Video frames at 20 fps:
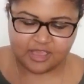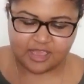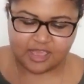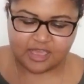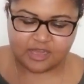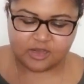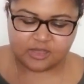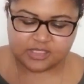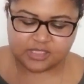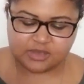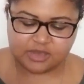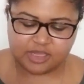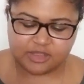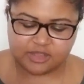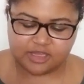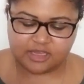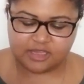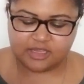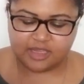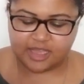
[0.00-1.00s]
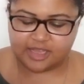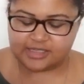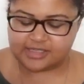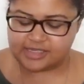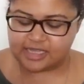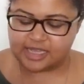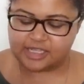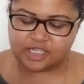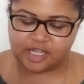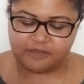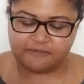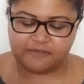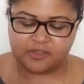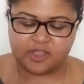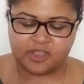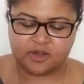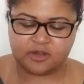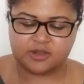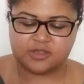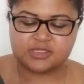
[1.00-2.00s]
And also, I think, yeah, Sag, I feel
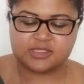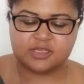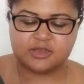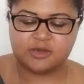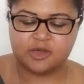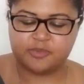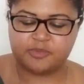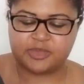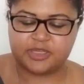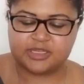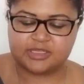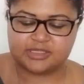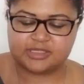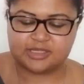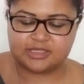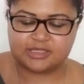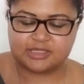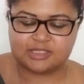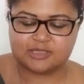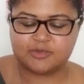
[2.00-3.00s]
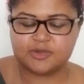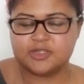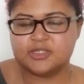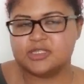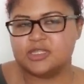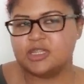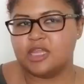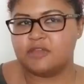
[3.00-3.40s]
like you're also appeasing to this person.